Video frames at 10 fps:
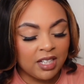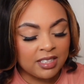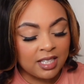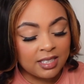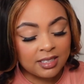
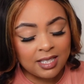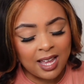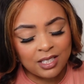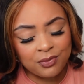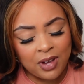It says it
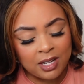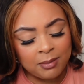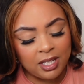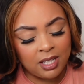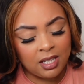has
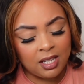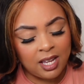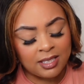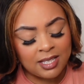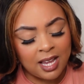vitamin E
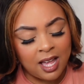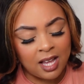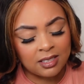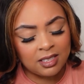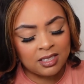
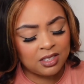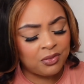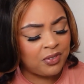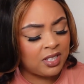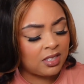antioxidants
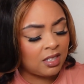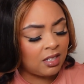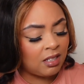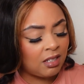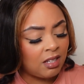defense
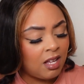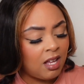in it,